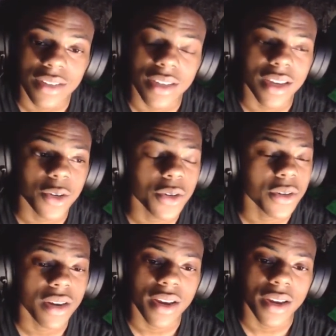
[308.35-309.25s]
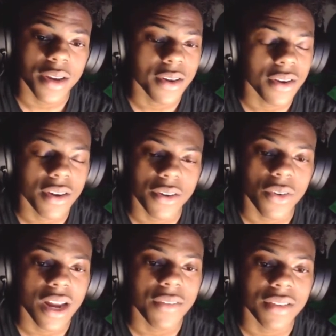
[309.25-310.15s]
Yeah, yeah. You're you're
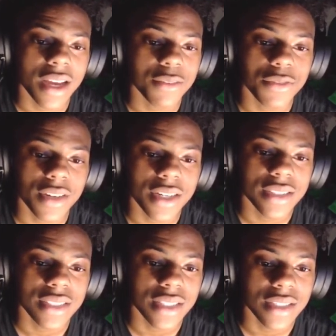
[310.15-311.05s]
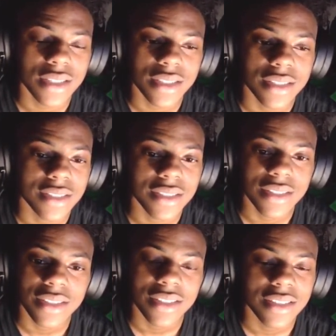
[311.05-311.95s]
gonna have a lot of friends. Then
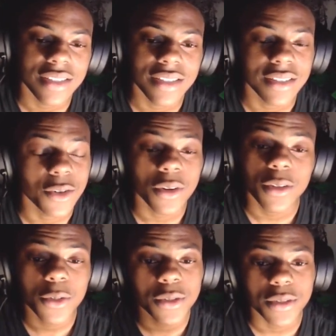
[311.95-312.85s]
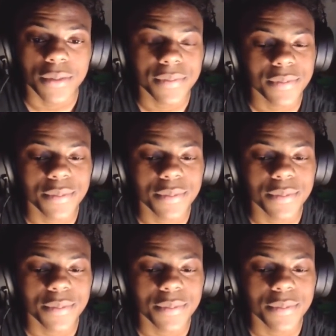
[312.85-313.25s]
you're gonna lose them.